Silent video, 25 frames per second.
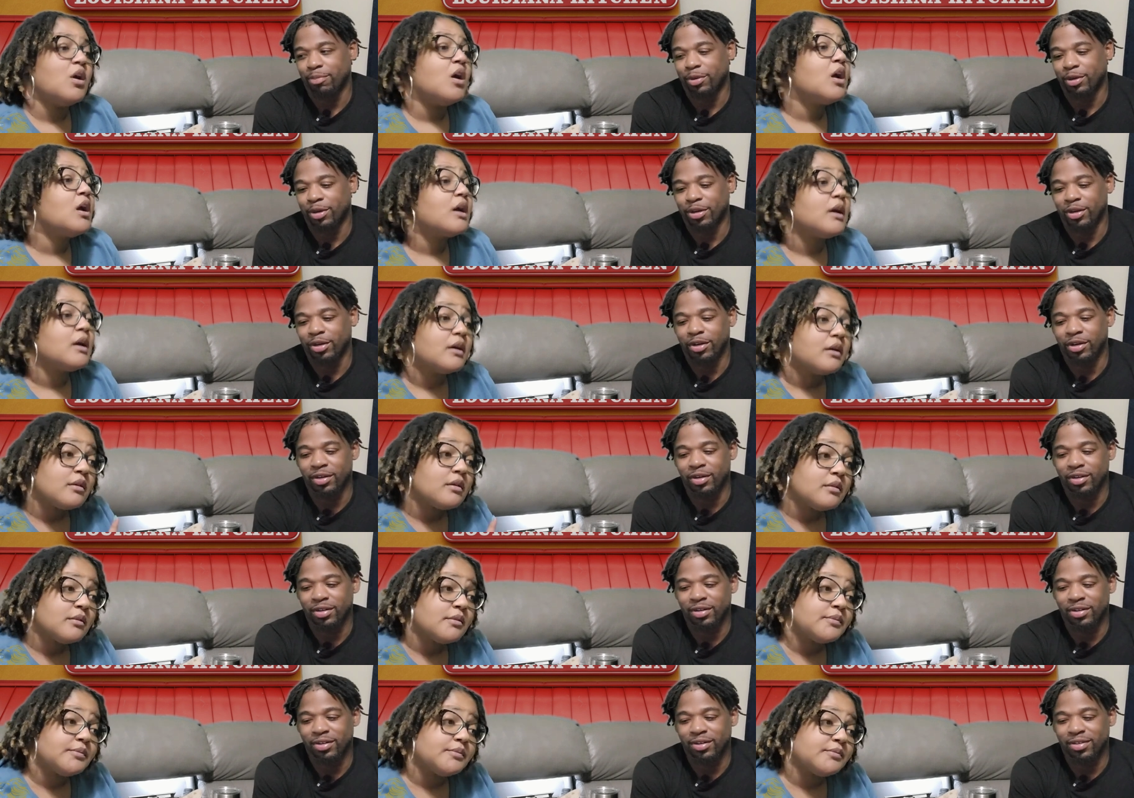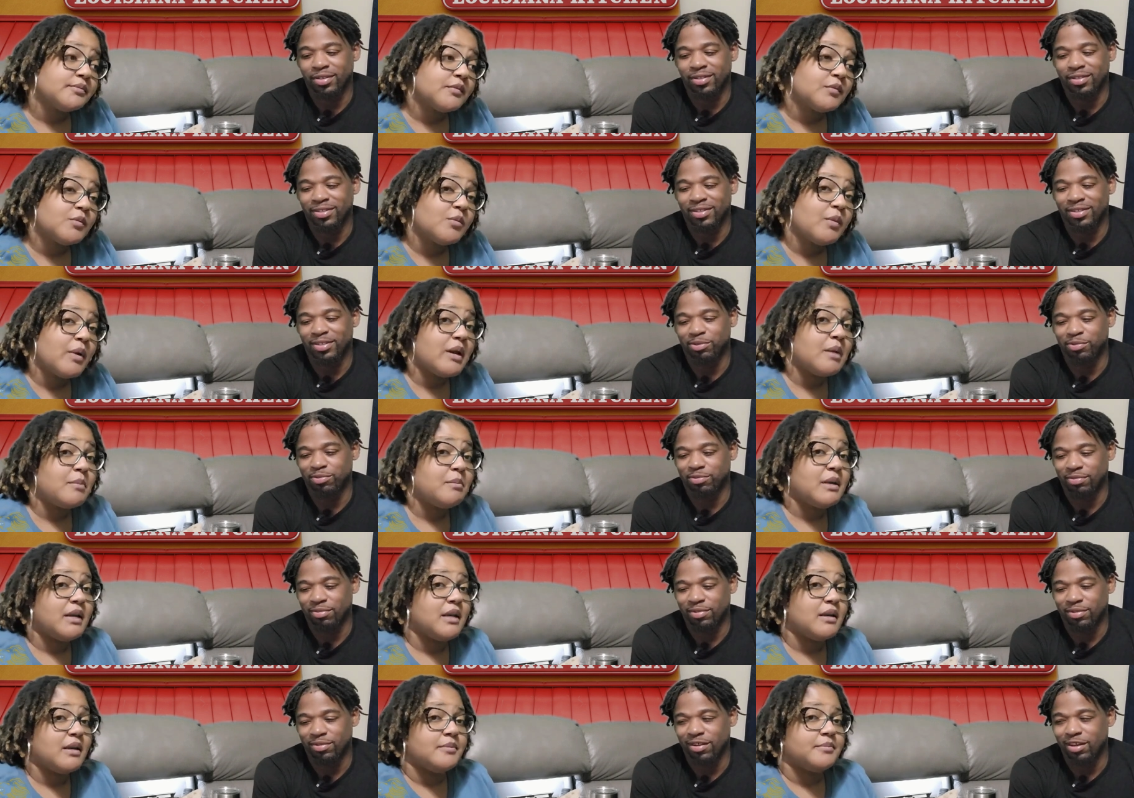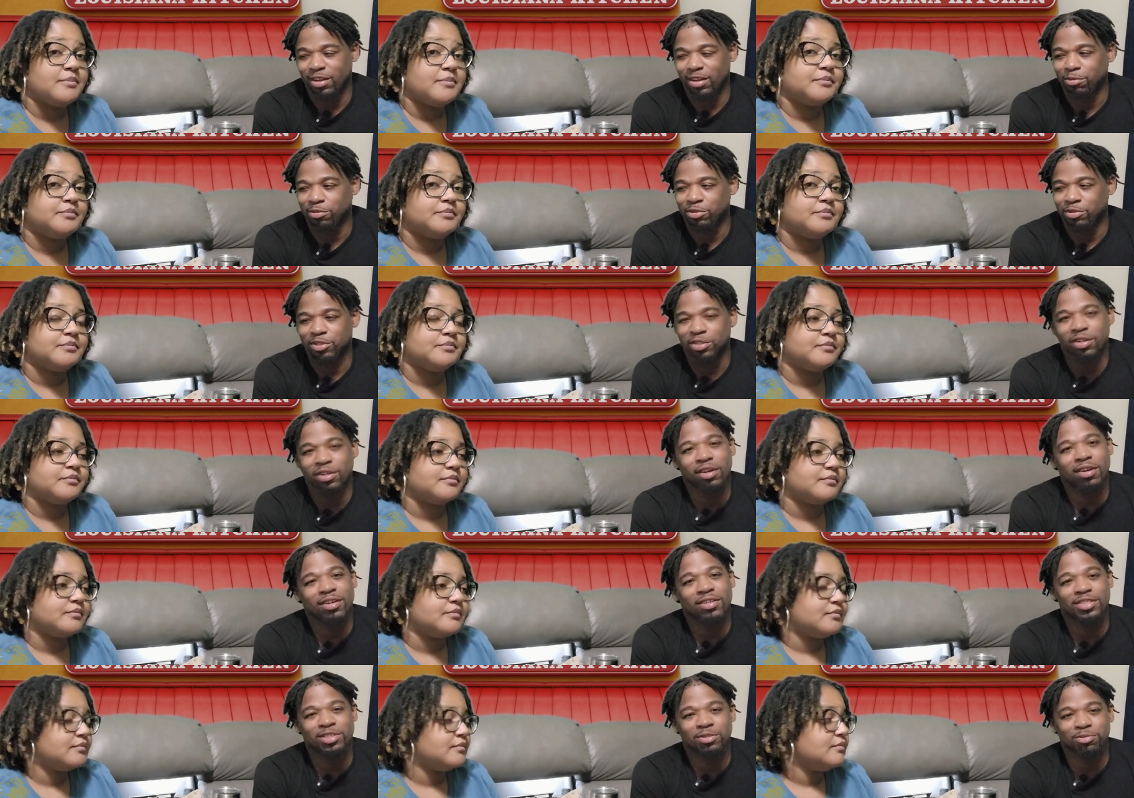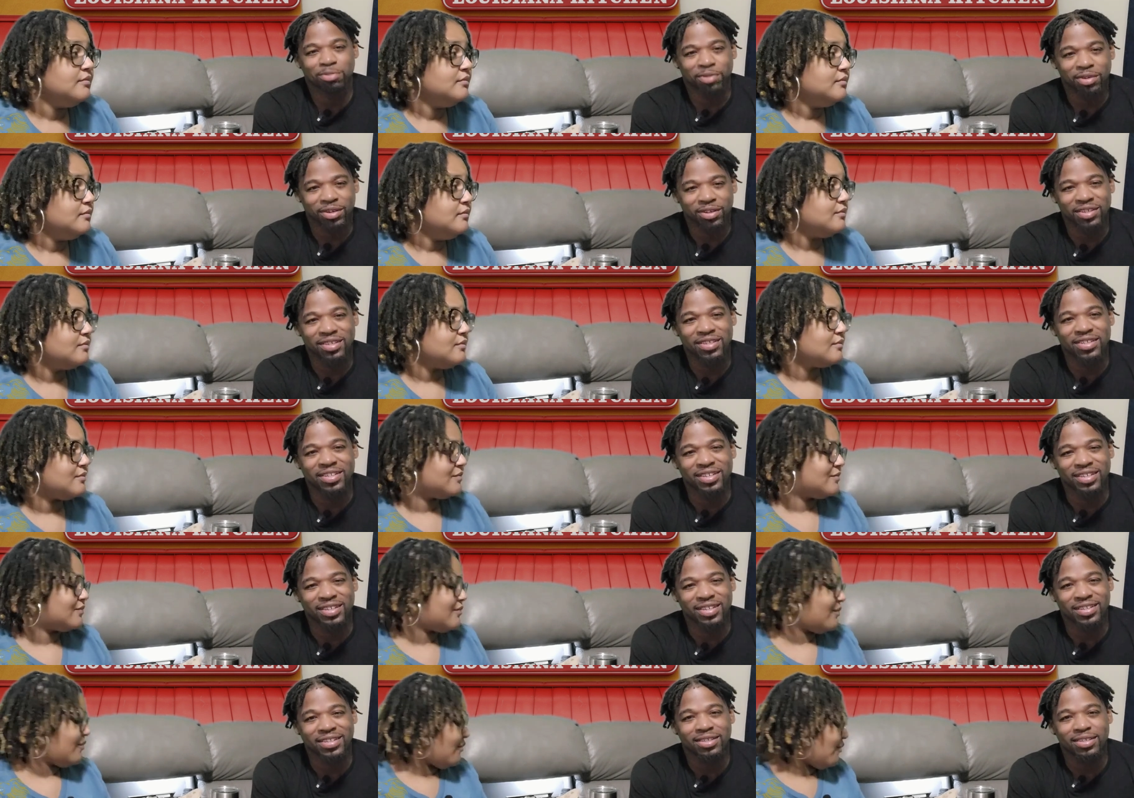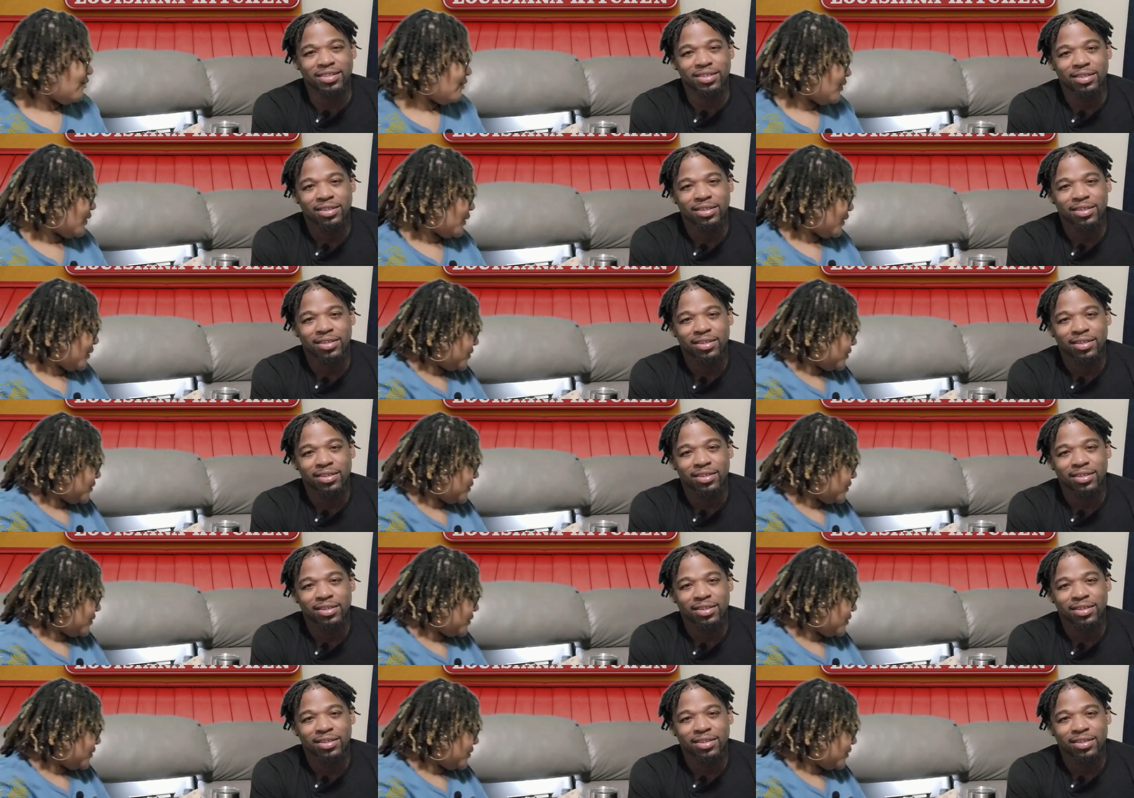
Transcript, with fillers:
Speaker 1: Bird. Wait a minute. I almost called you Burger King.